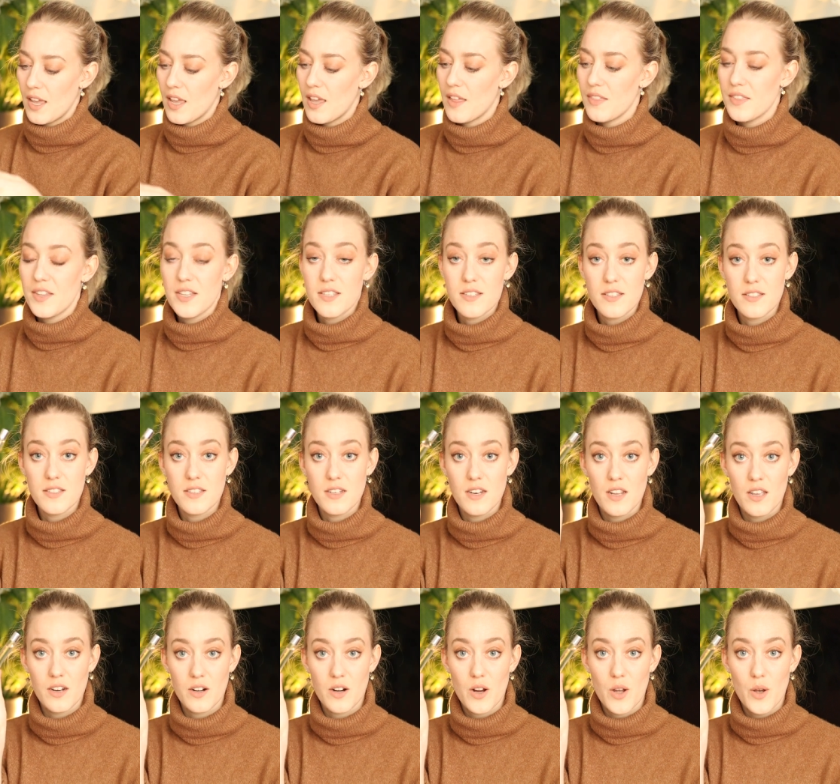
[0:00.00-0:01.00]
And this is
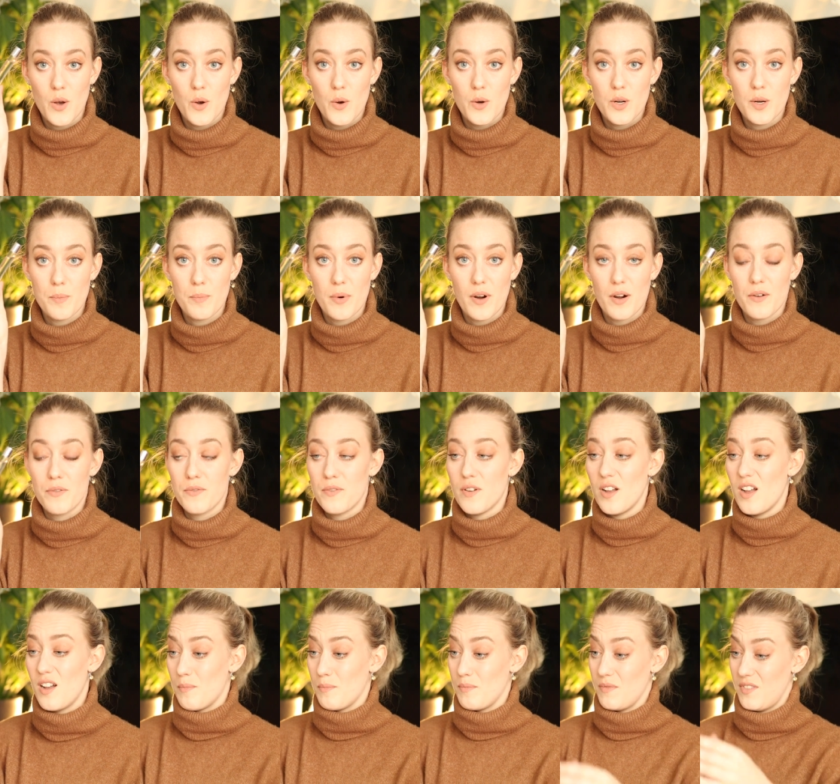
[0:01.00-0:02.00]
another Eau de
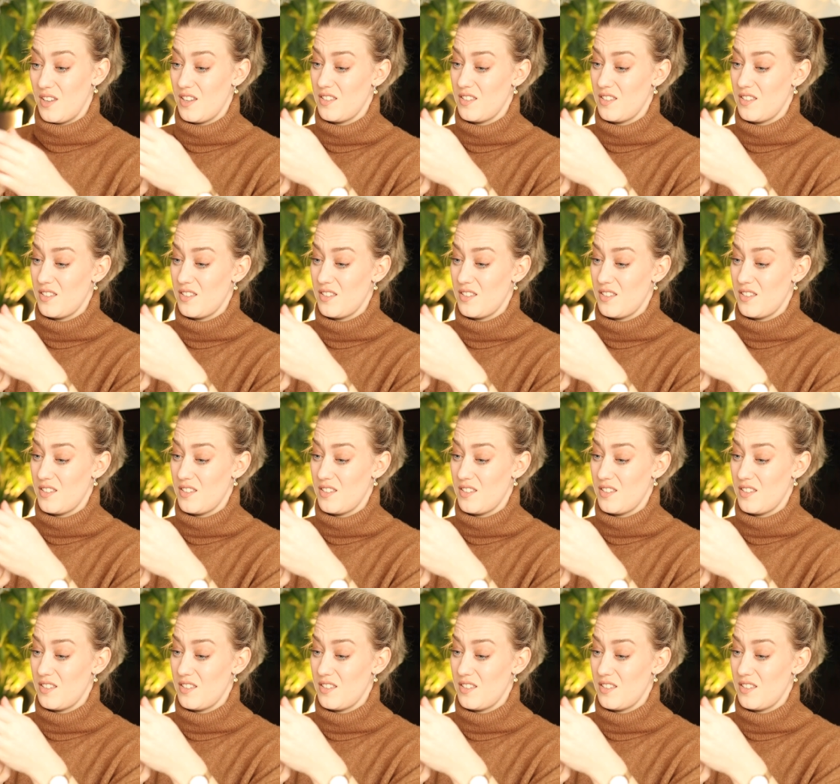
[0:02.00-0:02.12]
Parfum.